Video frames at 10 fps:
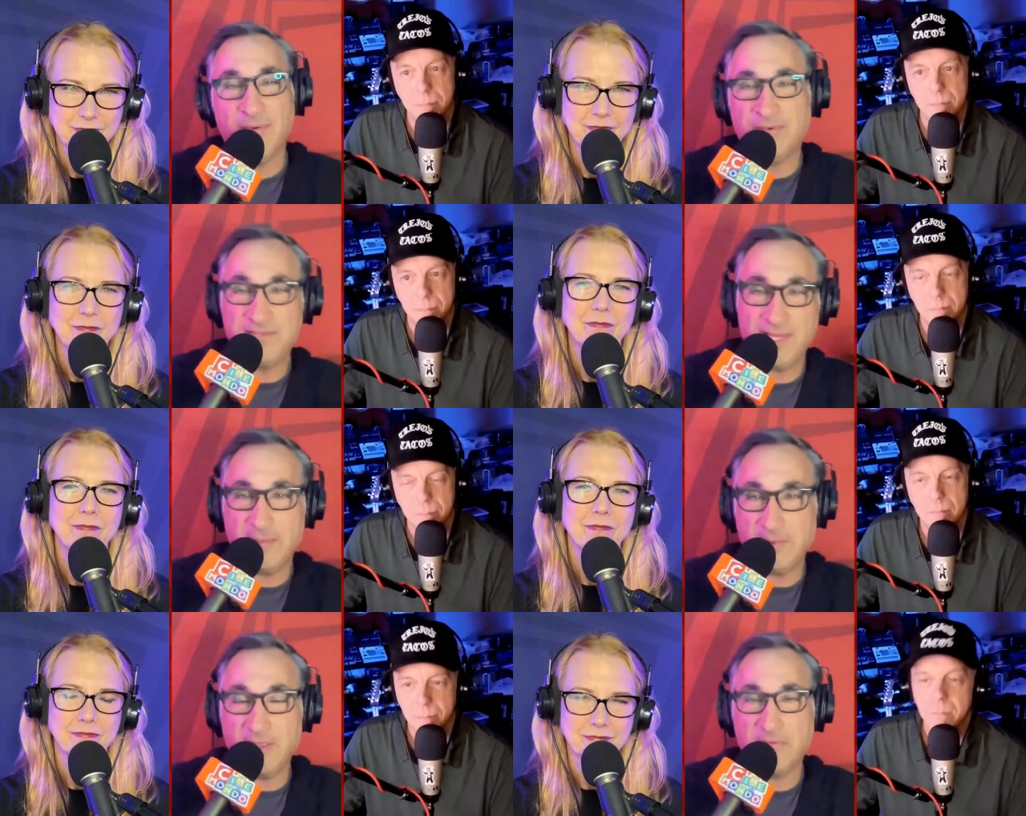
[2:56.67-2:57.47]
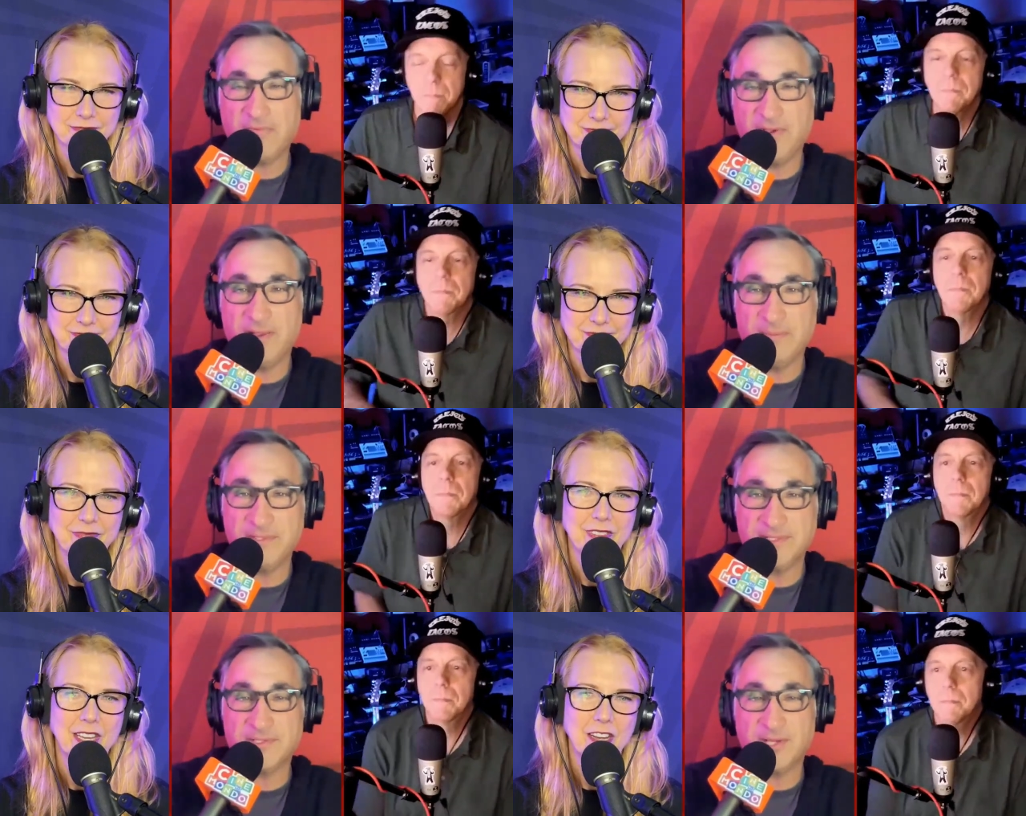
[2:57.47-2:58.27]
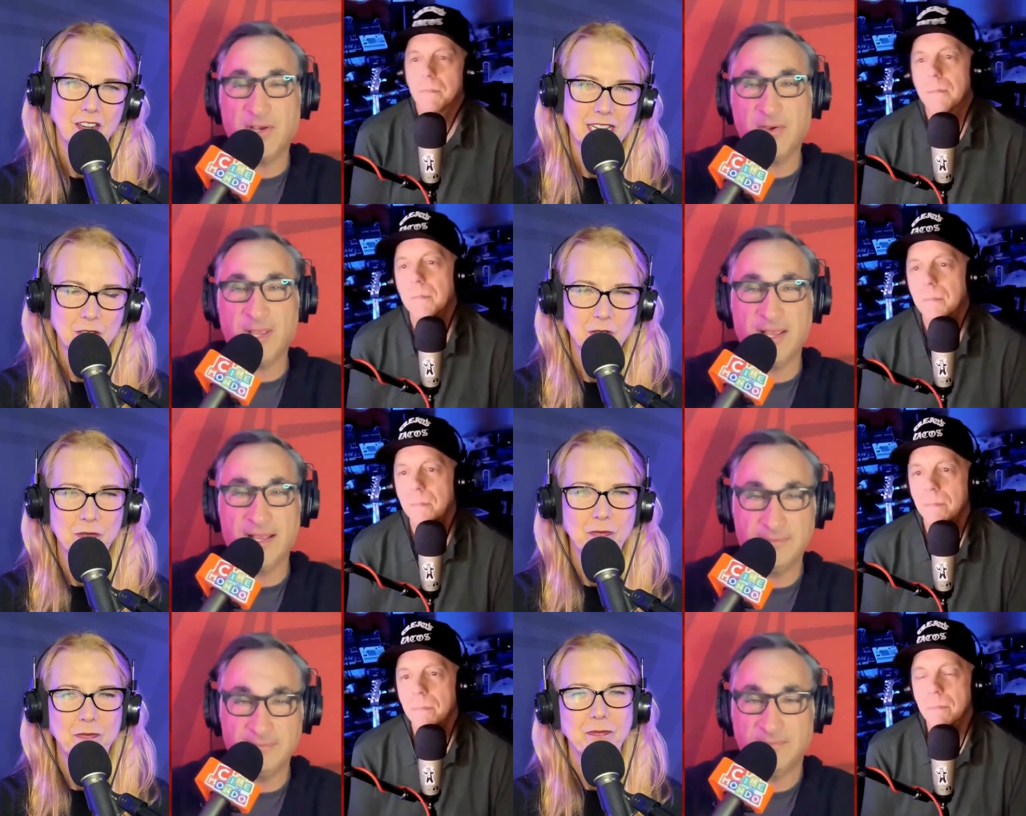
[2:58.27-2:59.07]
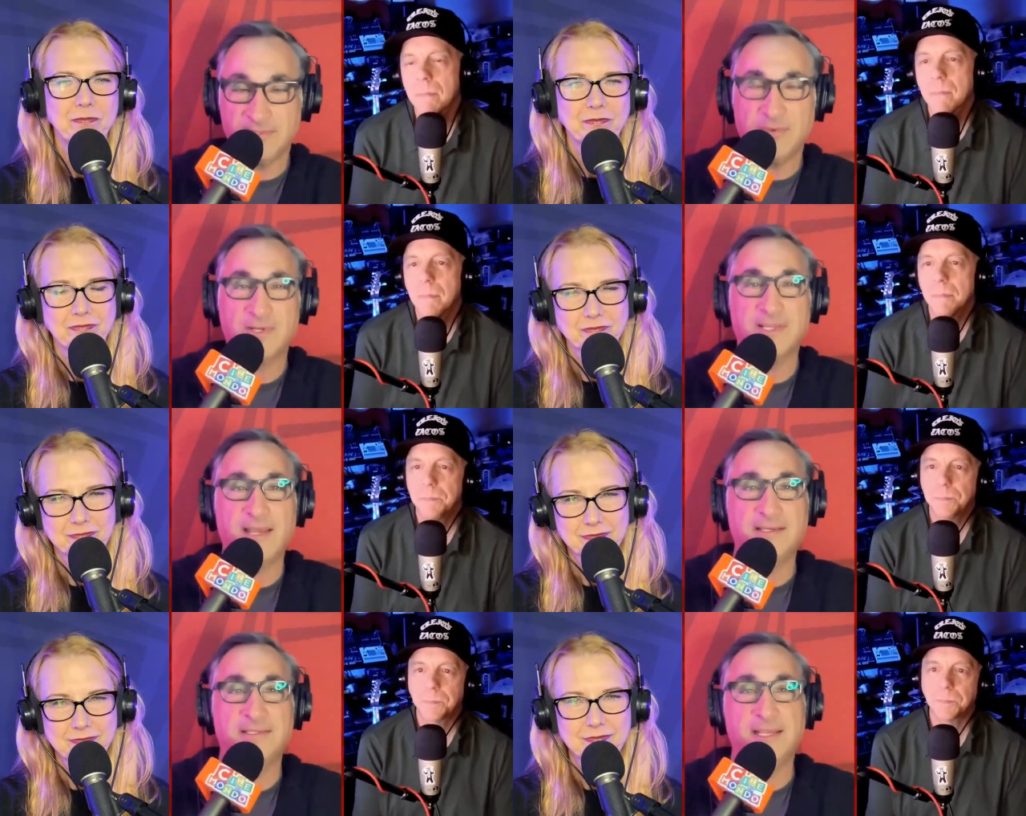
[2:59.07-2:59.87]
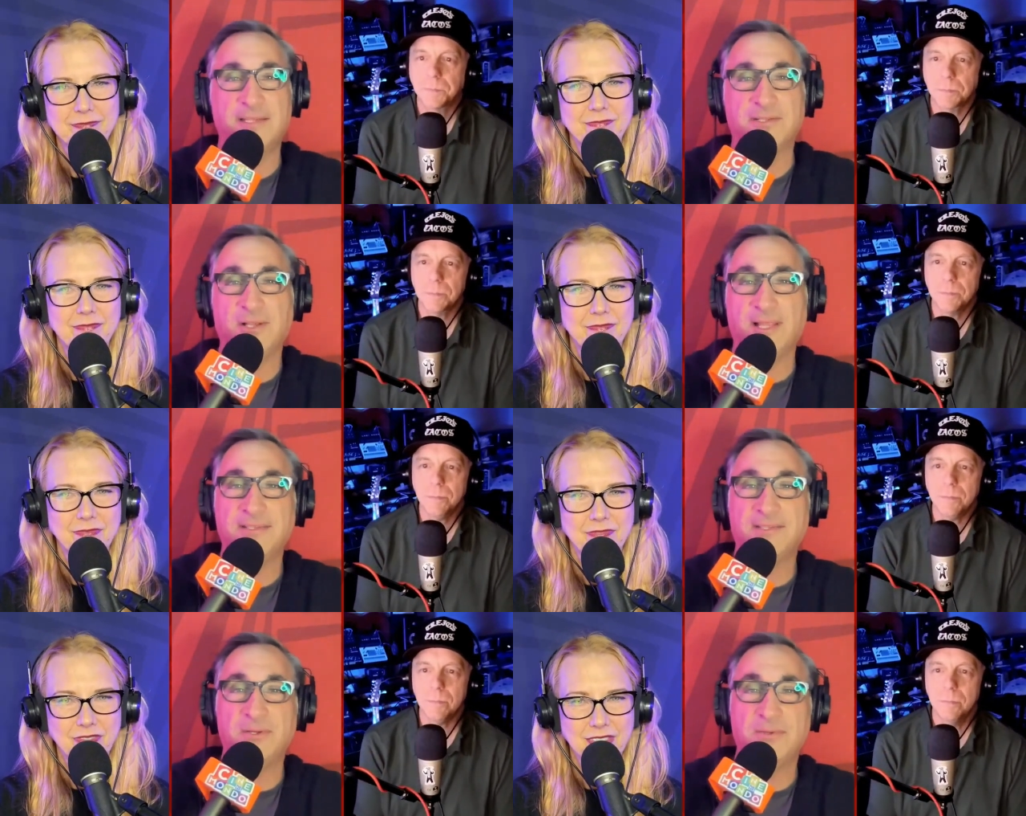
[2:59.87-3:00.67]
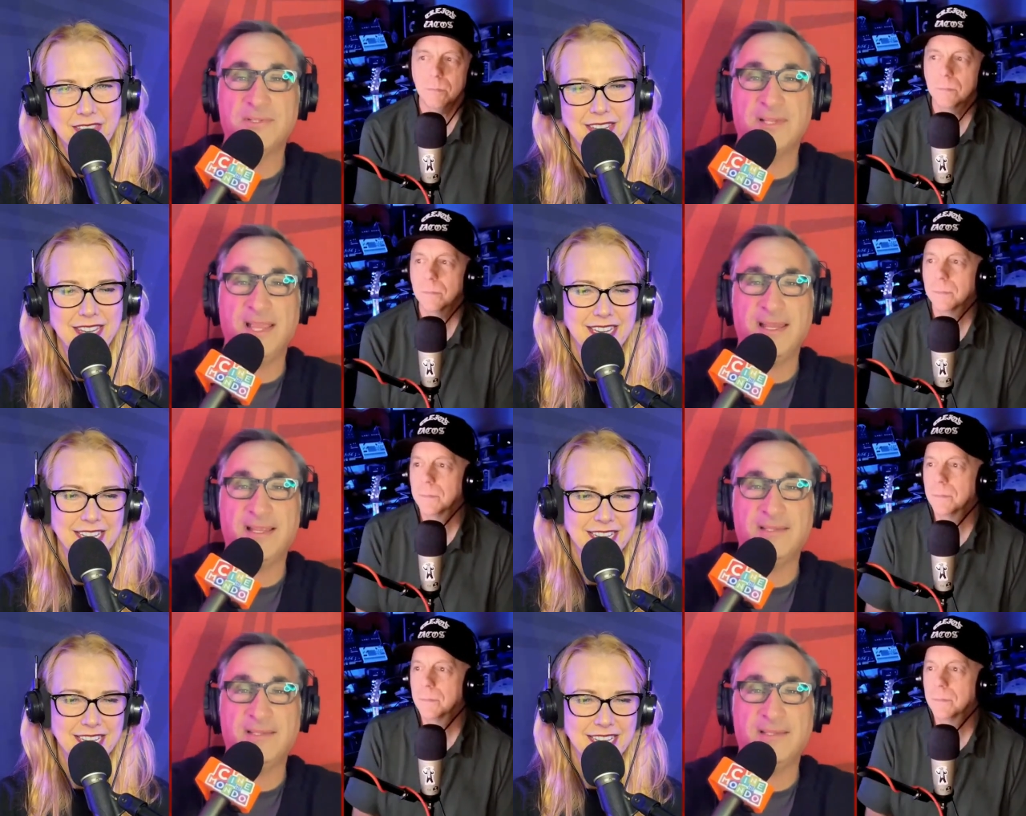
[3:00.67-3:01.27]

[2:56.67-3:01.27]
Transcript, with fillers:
Speaker 1: We've mm-hmm. seen them in other films. And so okay, cool. um, so we're excited to see it. So let's do the slate and